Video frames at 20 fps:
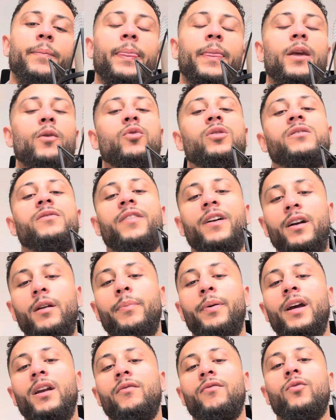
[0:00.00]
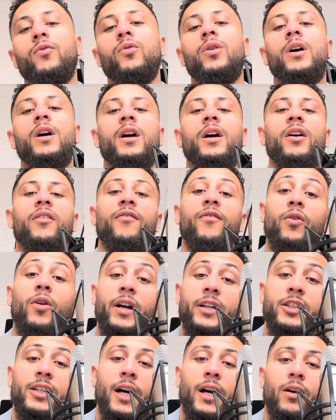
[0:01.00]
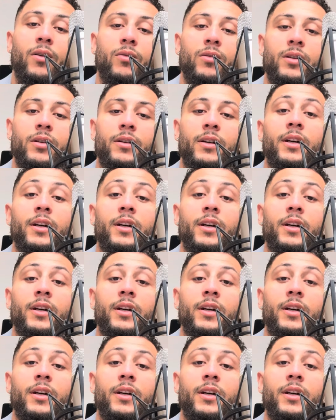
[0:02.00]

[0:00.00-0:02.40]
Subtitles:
It was very painful for a child.